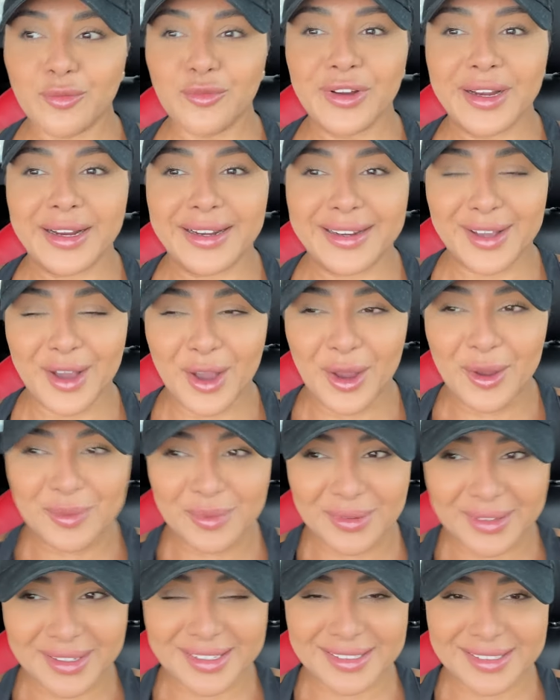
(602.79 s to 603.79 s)
really
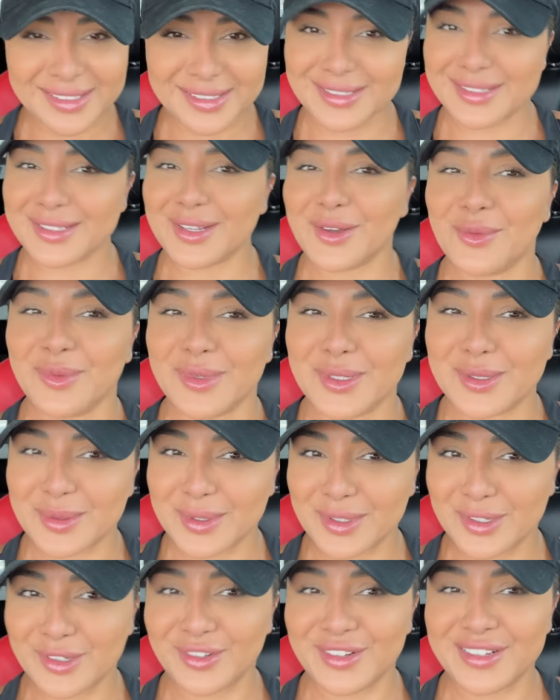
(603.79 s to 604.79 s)
hoping he doesn't tell me to
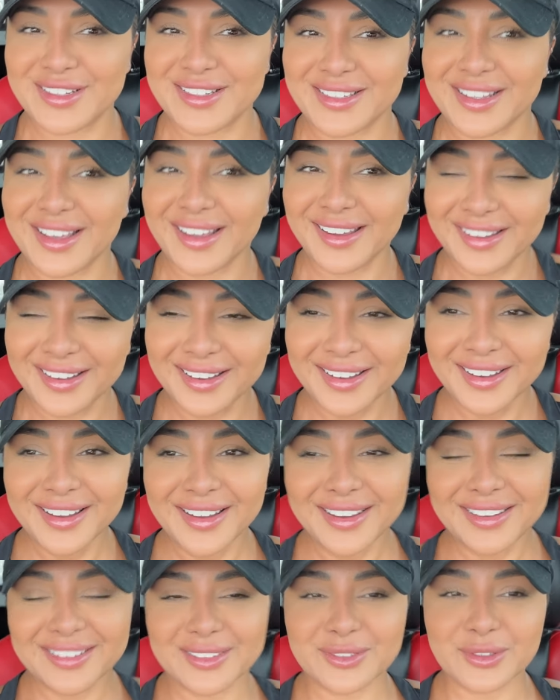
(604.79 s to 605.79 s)
increase it,
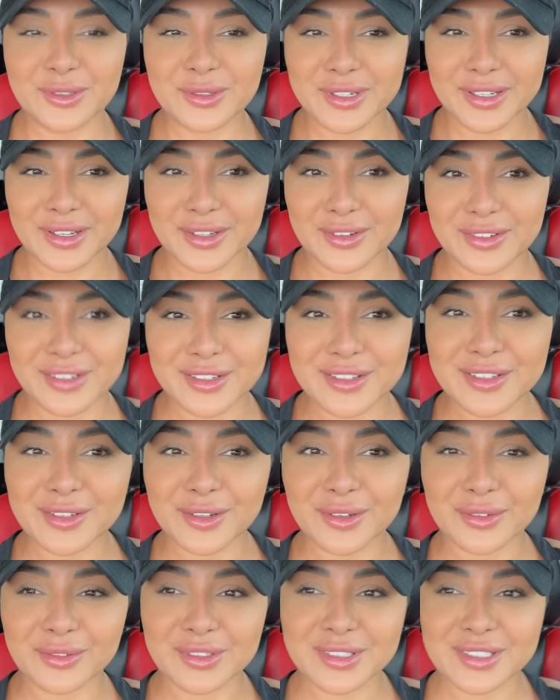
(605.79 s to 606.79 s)
because I've already increased it,
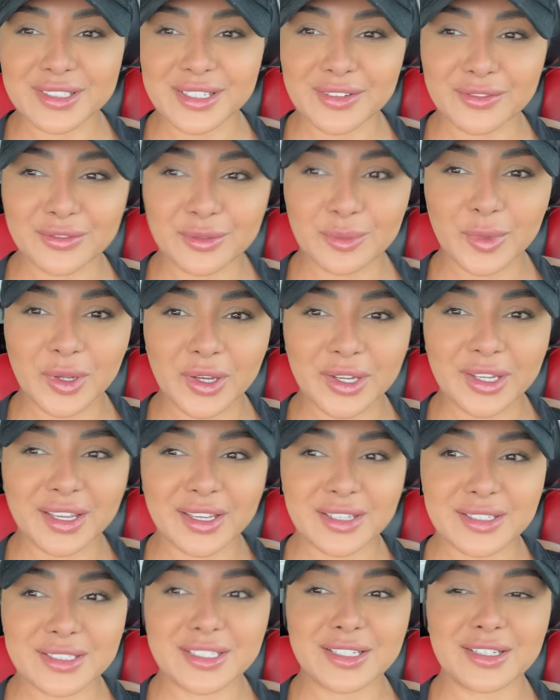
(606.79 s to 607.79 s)
obviously, from like
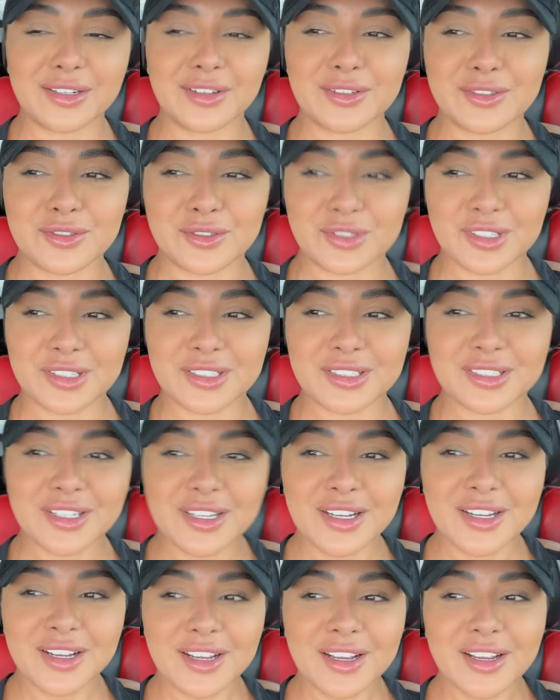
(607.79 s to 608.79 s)
1,800.
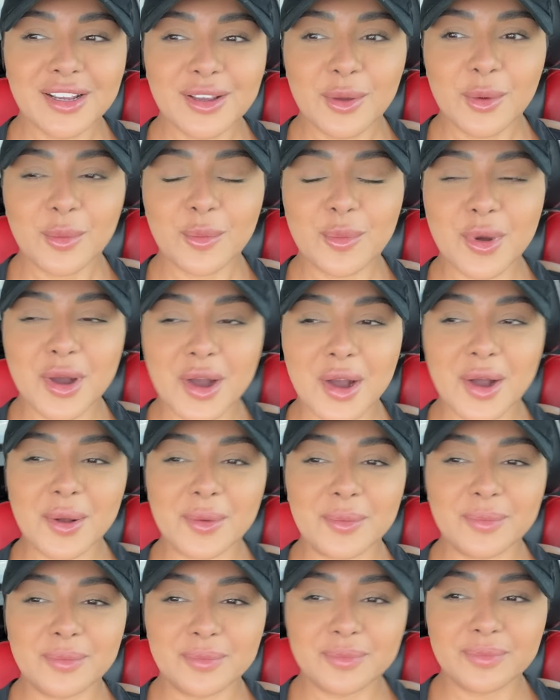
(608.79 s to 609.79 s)
But
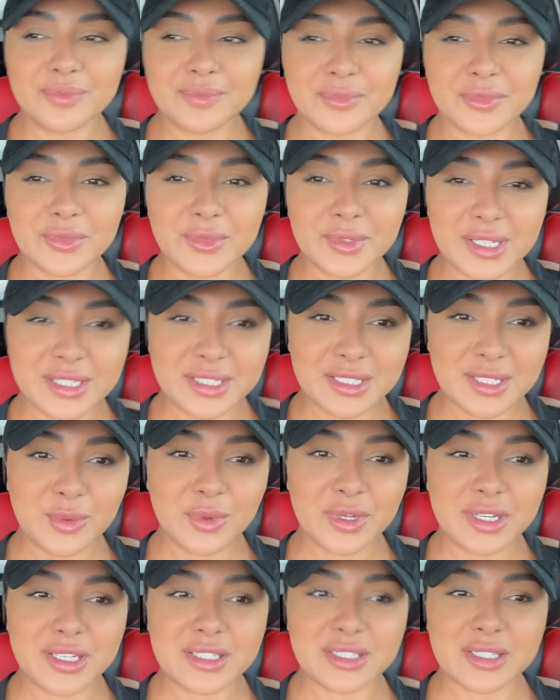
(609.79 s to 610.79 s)
let's see
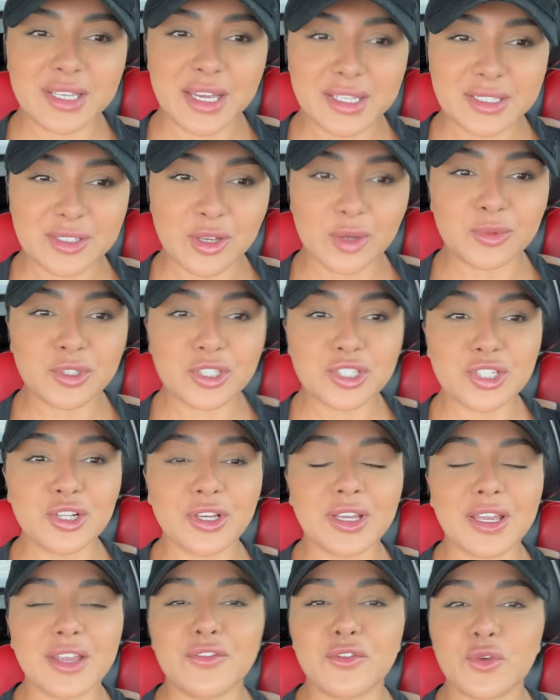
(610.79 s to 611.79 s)
what he says. I'm just
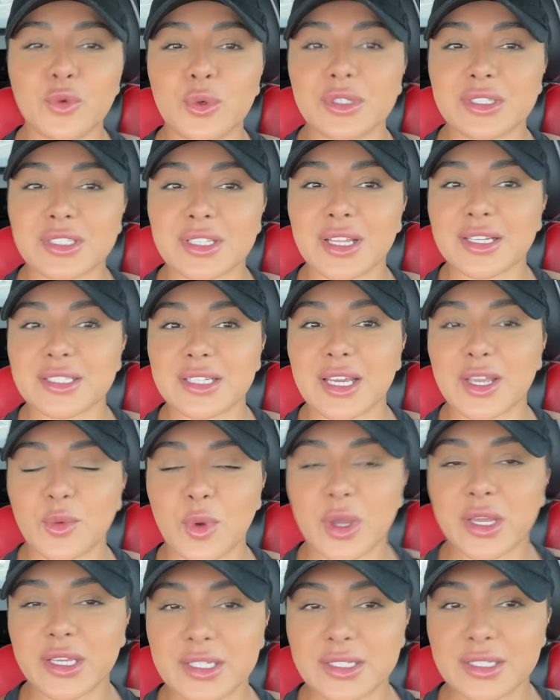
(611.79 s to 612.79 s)
looking forward to that day
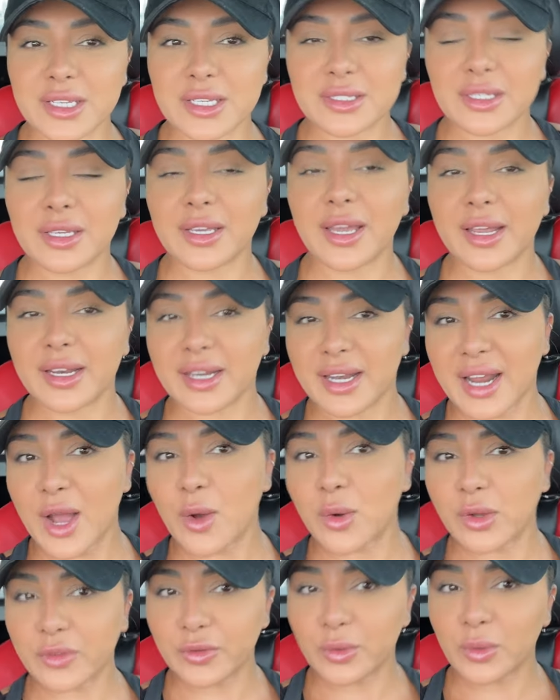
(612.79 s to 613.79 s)
where he says, okay, now
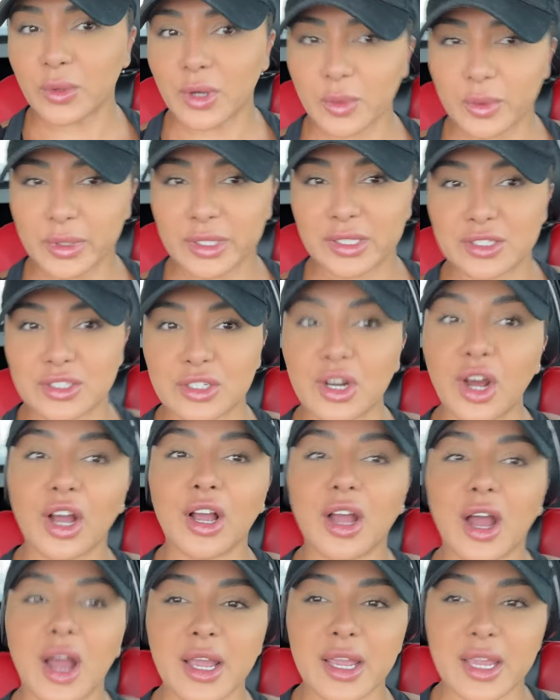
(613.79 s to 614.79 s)
I feel like we can start
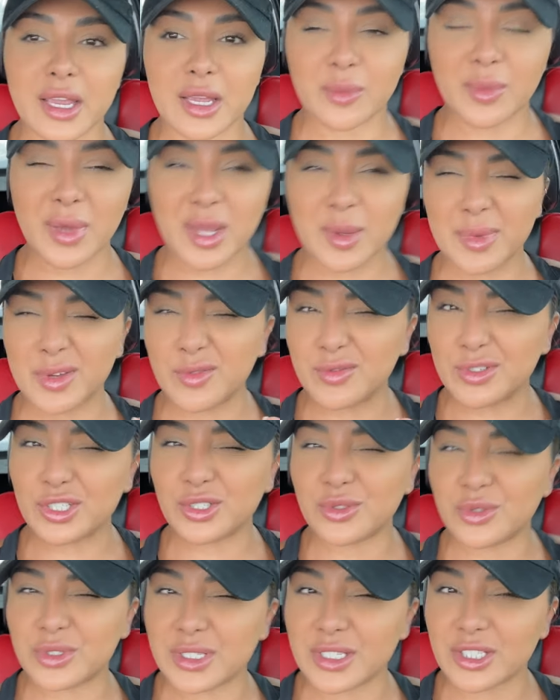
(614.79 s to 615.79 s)
cutting and maybe
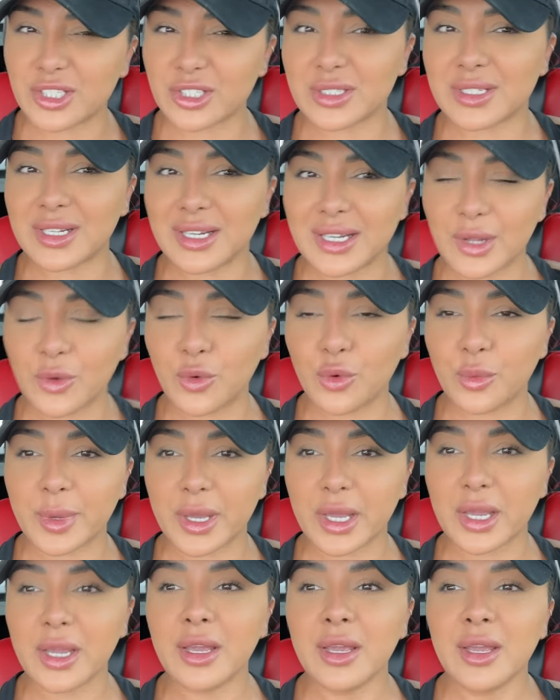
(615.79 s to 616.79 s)
reduce it just a little
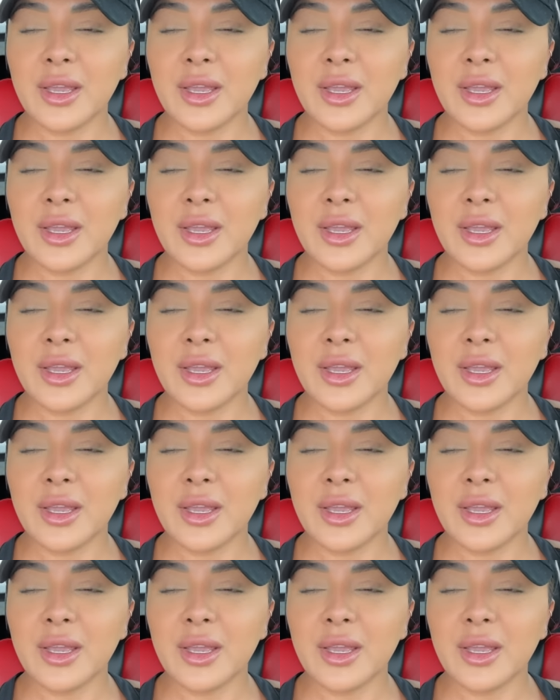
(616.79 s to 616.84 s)
bit.